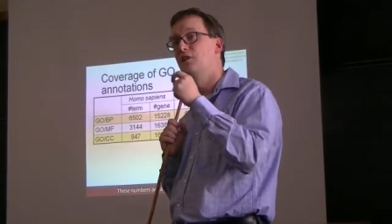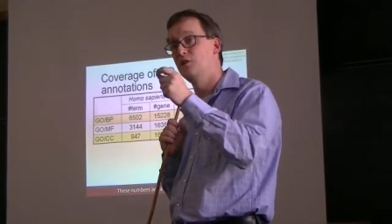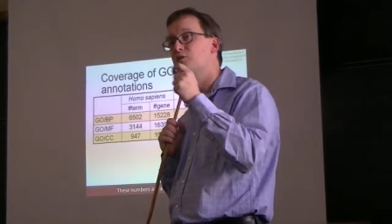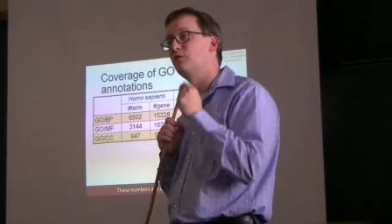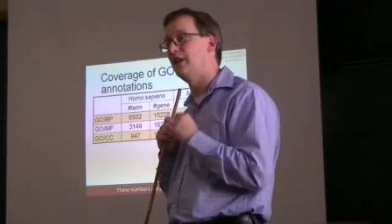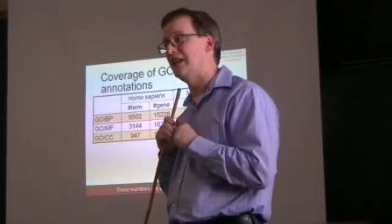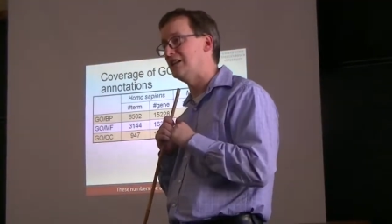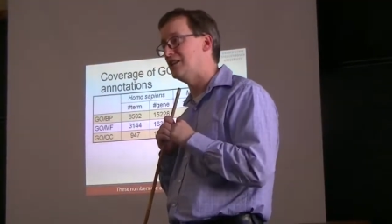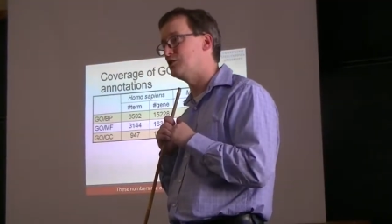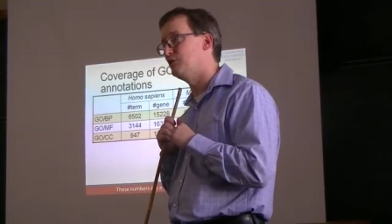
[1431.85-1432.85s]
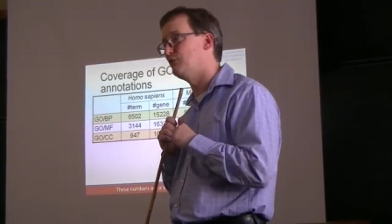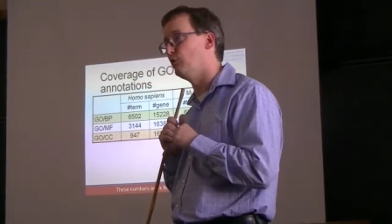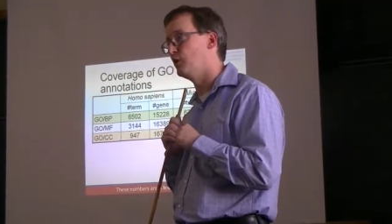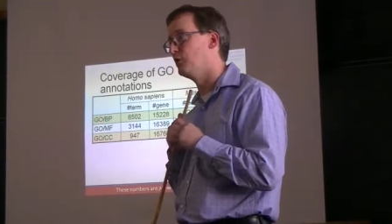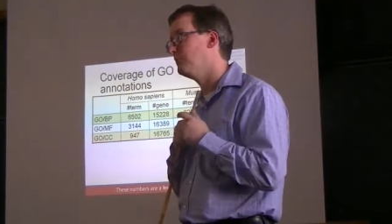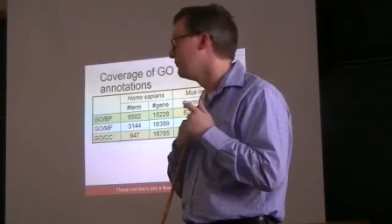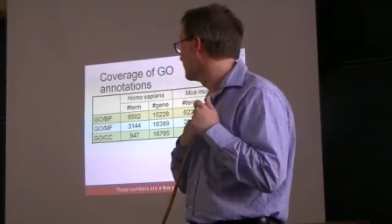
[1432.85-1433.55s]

useful annotation for you.